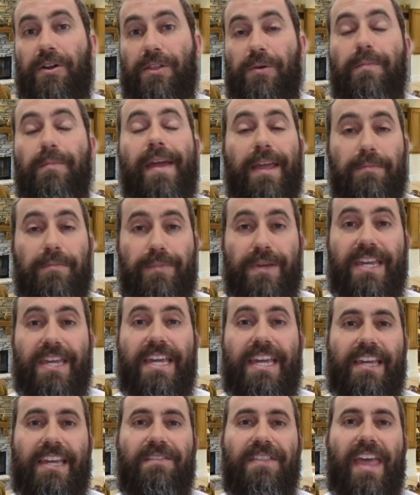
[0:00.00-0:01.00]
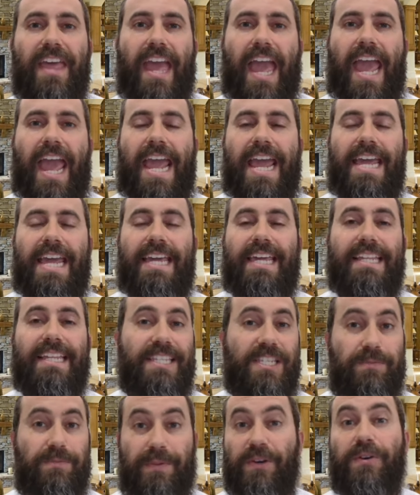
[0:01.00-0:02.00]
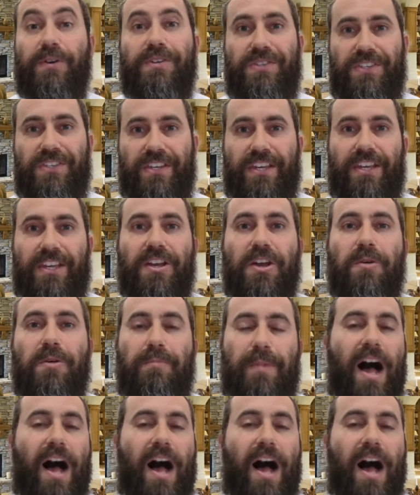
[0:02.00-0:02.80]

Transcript: there may be a conspiracy